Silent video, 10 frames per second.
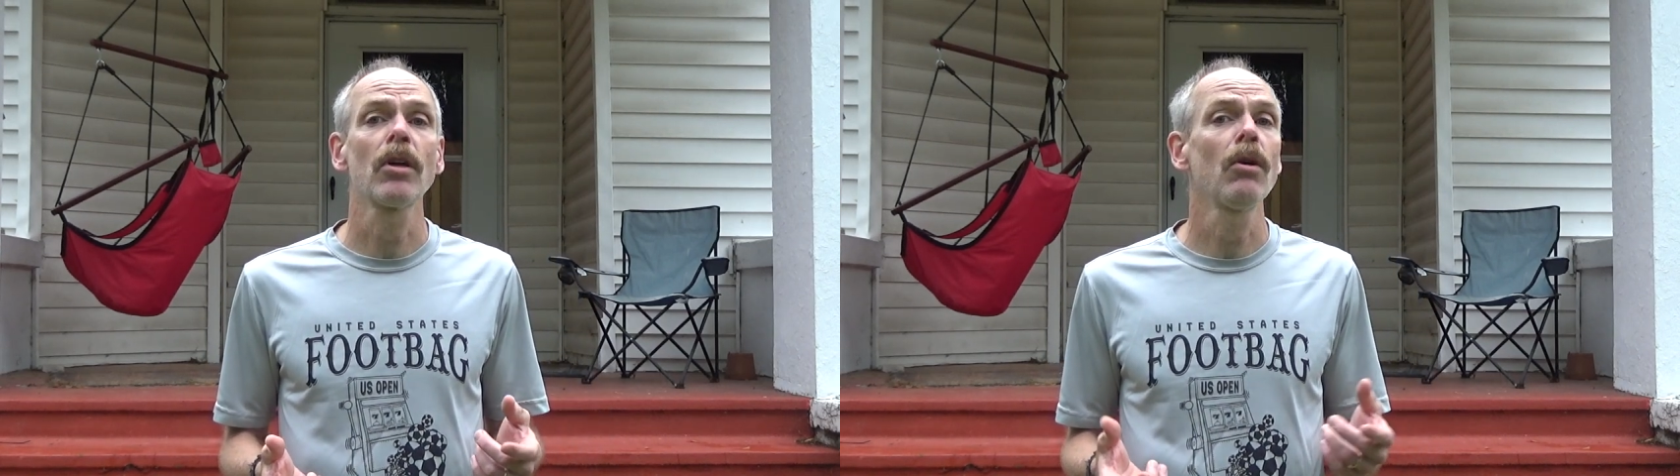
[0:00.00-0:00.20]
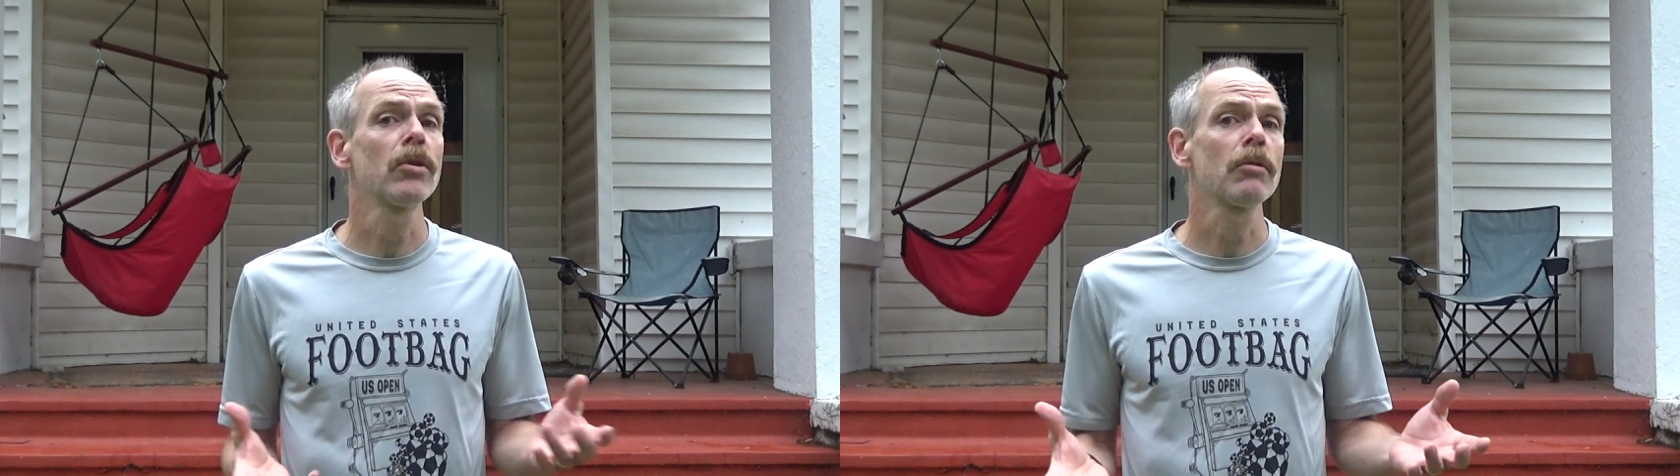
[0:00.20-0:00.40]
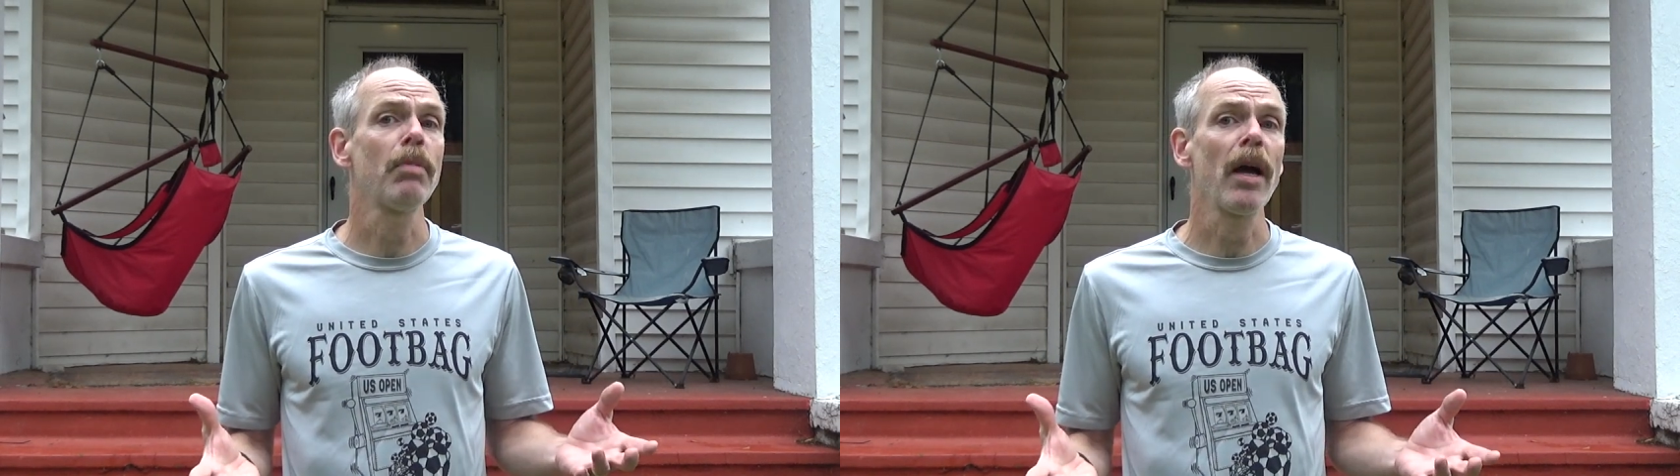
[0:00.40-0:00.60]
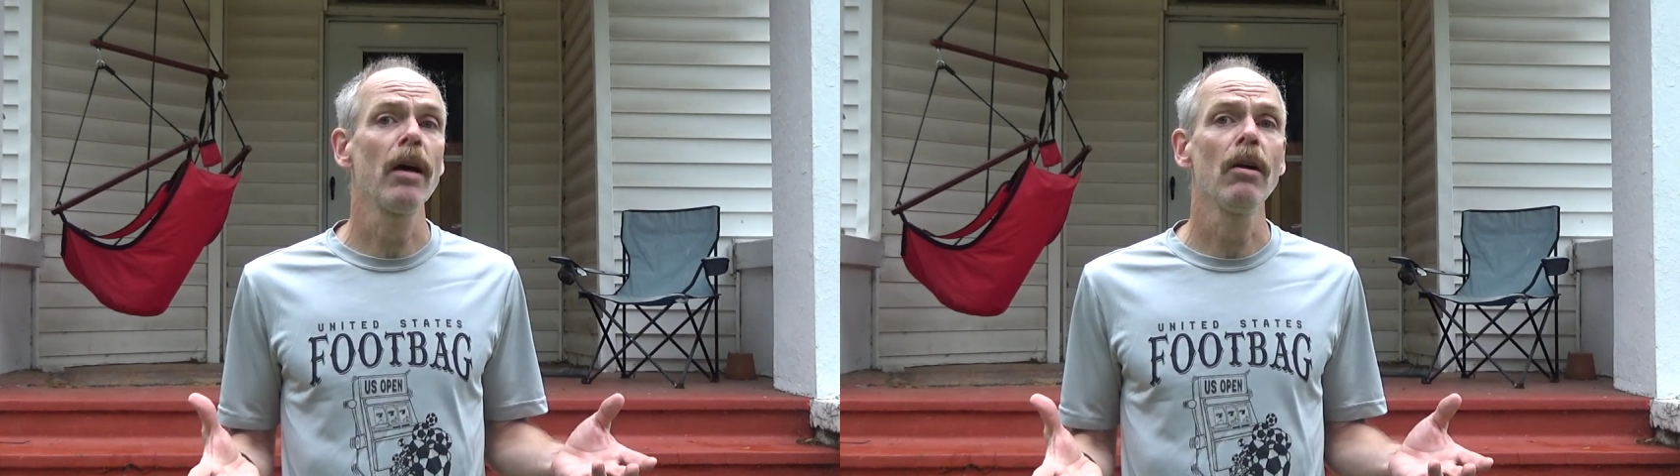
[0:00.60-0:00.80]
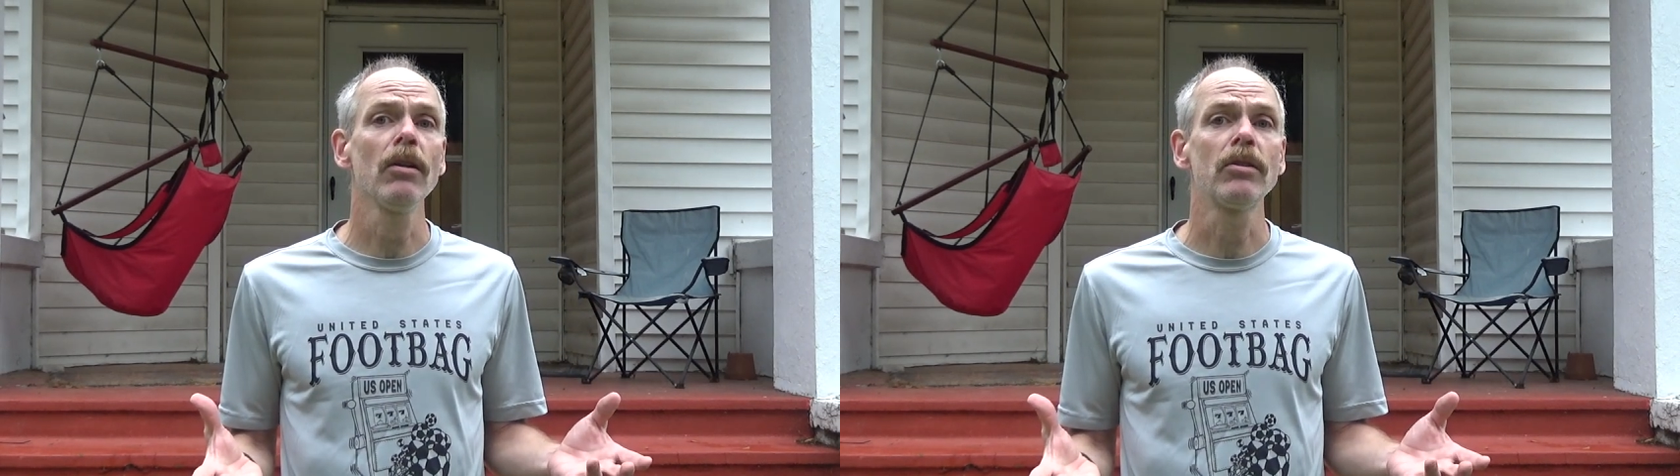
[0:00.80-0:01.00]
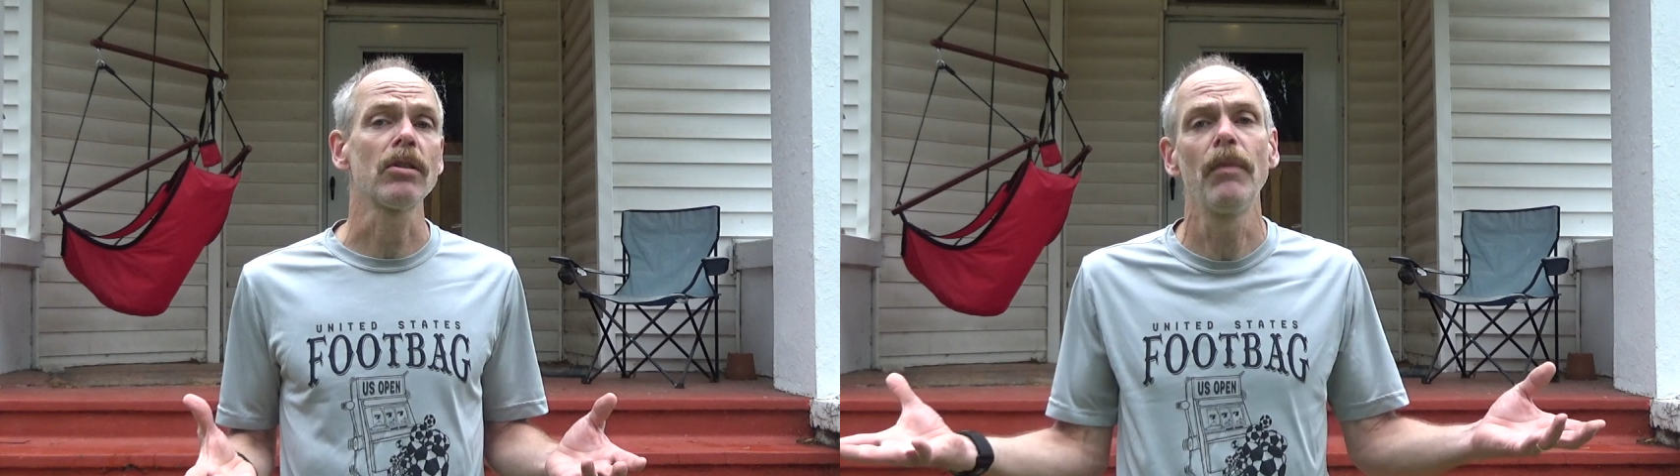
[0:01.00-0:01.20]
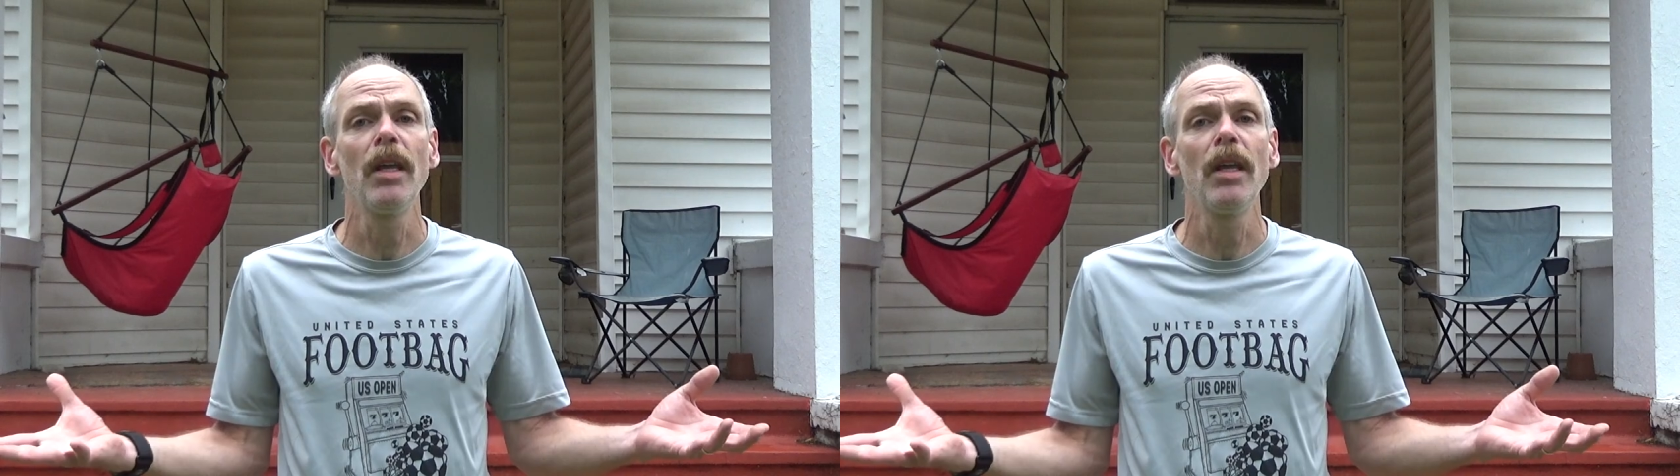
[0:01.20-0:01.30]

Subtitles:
ago as a biologist.